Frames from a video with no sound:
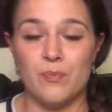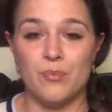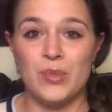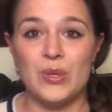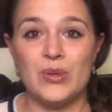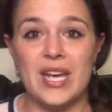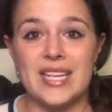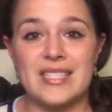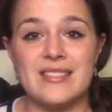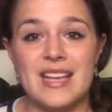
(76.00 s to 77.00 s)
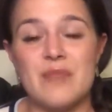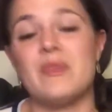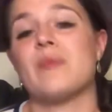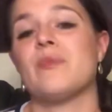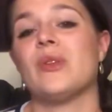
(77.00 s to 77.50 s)
build that
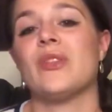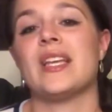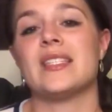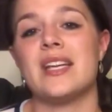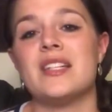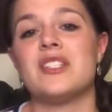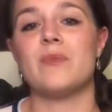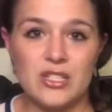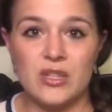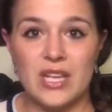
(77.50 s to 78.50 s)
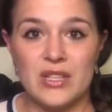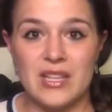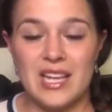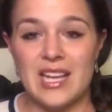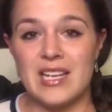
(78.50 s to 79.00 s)
excitement, build that attention so that
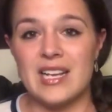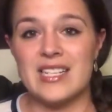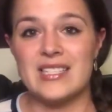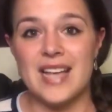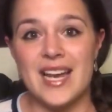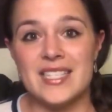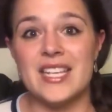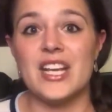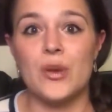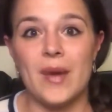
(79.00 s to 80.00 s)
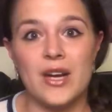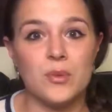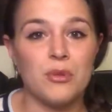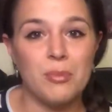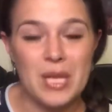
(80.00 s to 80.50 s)
they get excited to interact
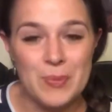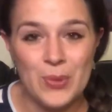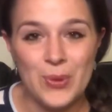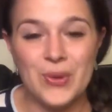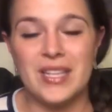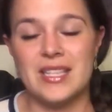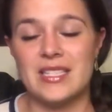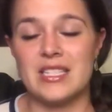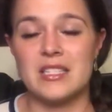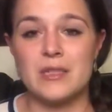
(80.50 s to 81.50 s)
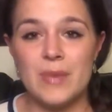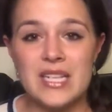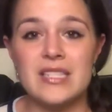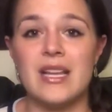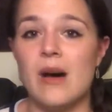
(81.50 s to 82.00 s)
with people. This is
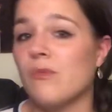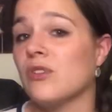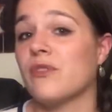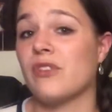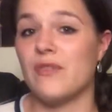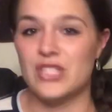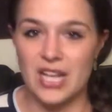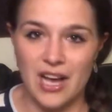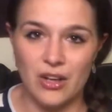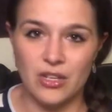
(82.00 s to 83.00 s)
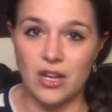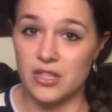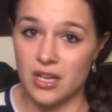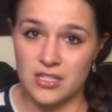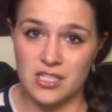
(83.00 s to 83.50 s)
especially helpful if you have a child on
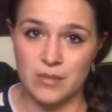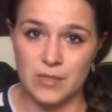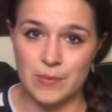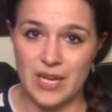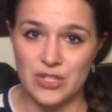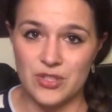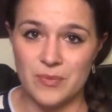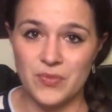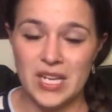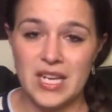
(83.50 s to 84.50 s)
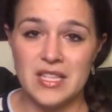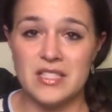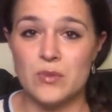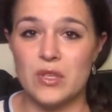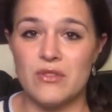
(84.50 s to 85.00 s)
the autism spectrum. This
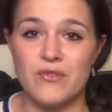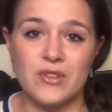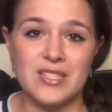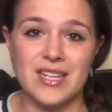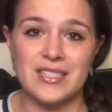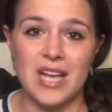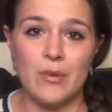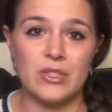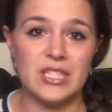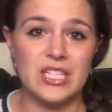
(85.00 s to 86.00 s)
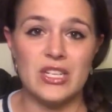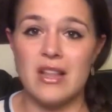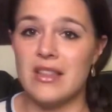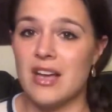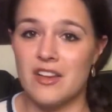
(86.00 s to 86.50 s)
is one of the first things I will teach
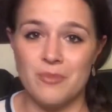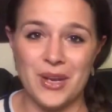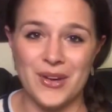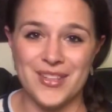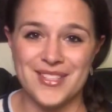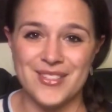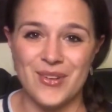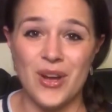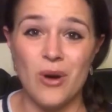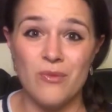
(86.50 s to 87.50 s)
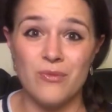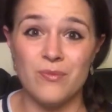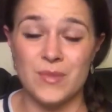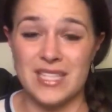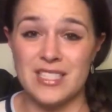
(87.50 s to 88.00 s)
a lot of parents. So I hope
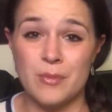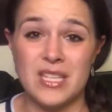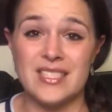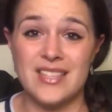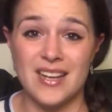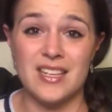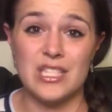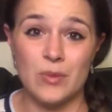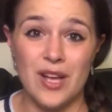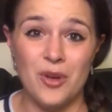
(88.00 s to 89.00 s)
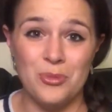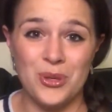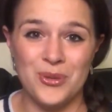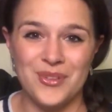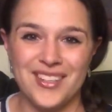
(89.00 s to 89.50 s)
that some of these techniques will help you.